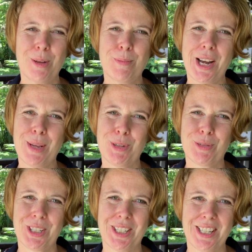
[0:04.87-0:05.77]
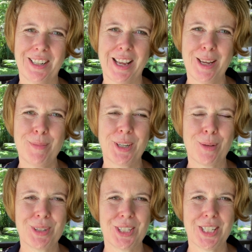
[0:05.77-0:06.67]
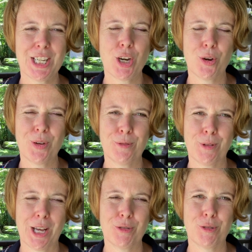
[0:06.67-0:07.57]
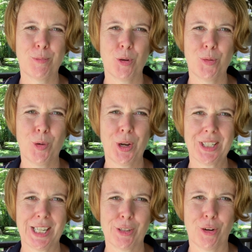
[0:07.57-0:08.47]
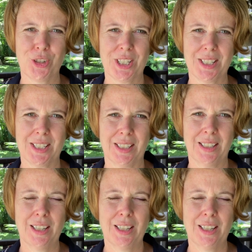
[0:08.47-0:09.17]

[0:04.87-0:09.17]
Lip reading: My name is Rustica and I'm the CEO and founder of Bloom Learning Technologies.